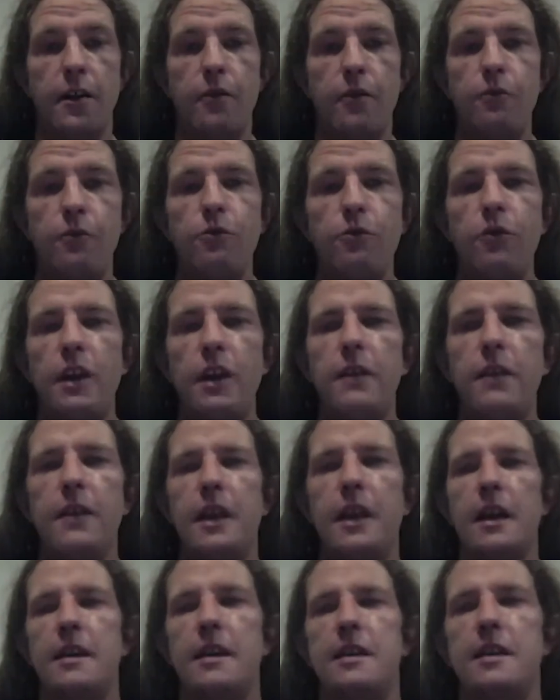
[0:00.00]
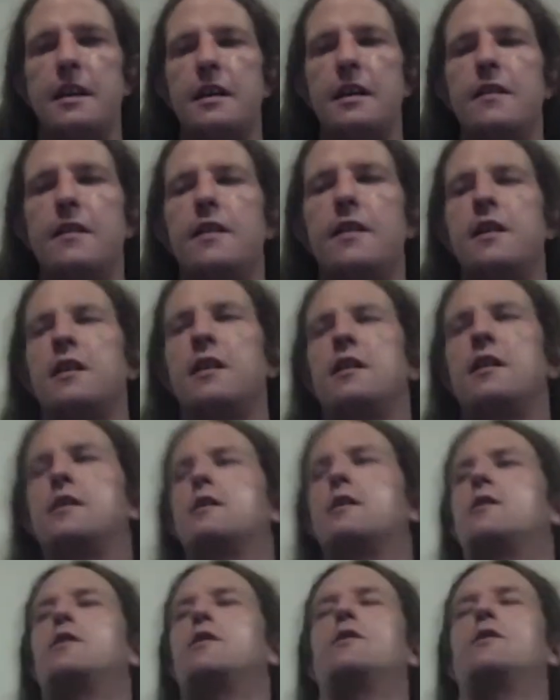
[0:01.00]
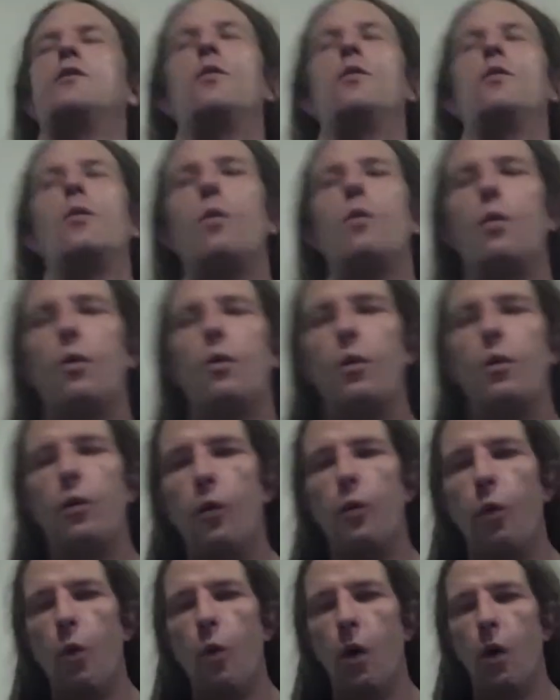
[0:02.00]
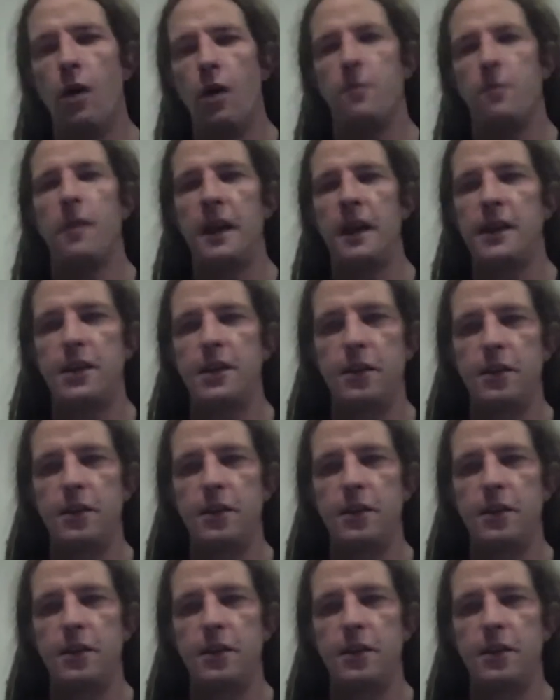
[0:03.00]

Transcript: Really, the idea that what makes you